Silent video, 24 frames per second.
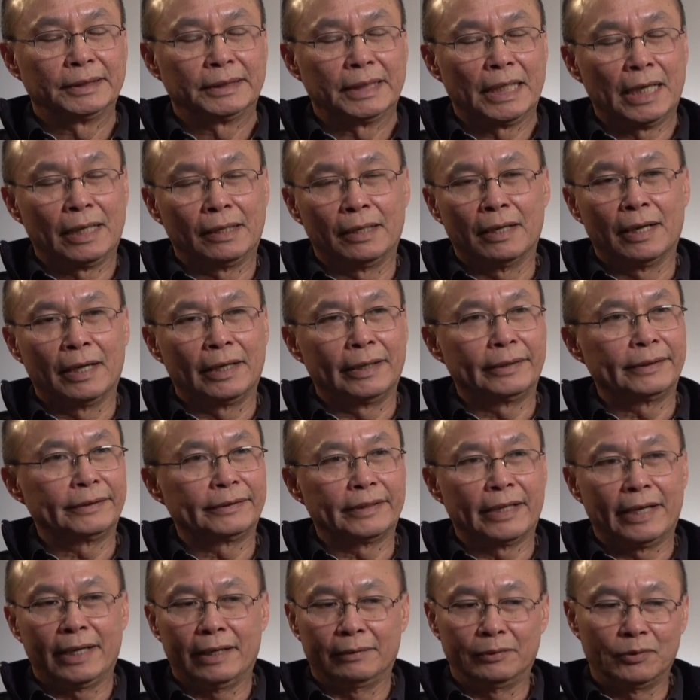At night,
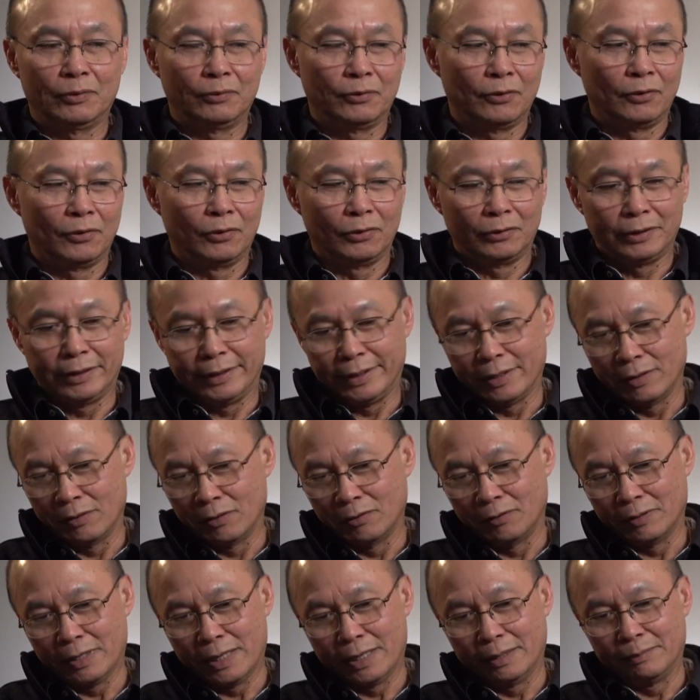I had to follow the
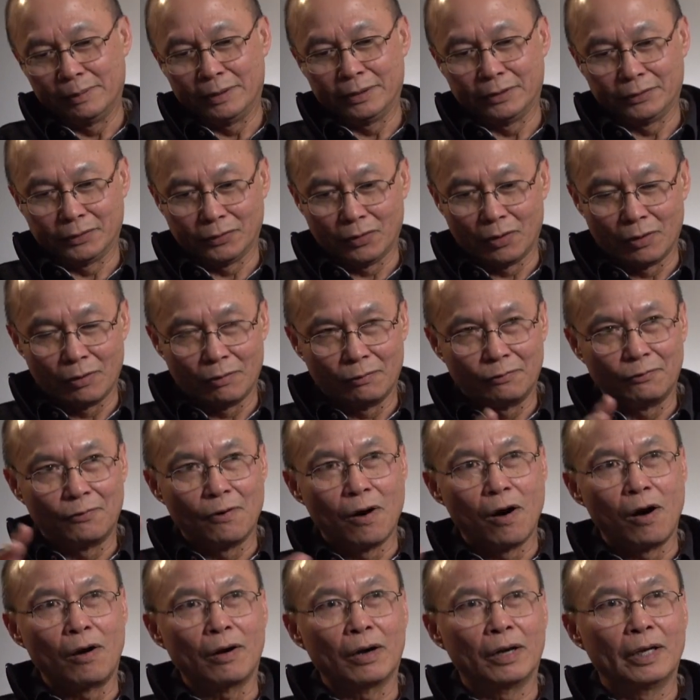yellow light because it's all
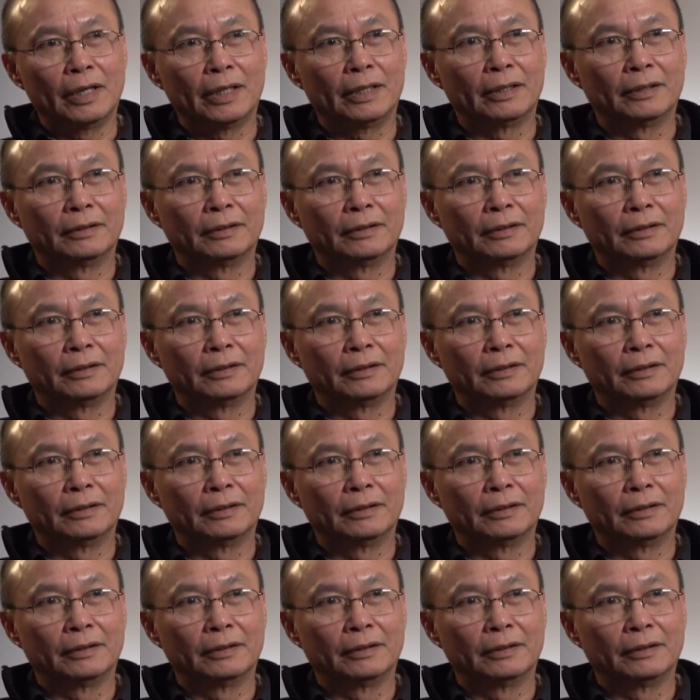fog.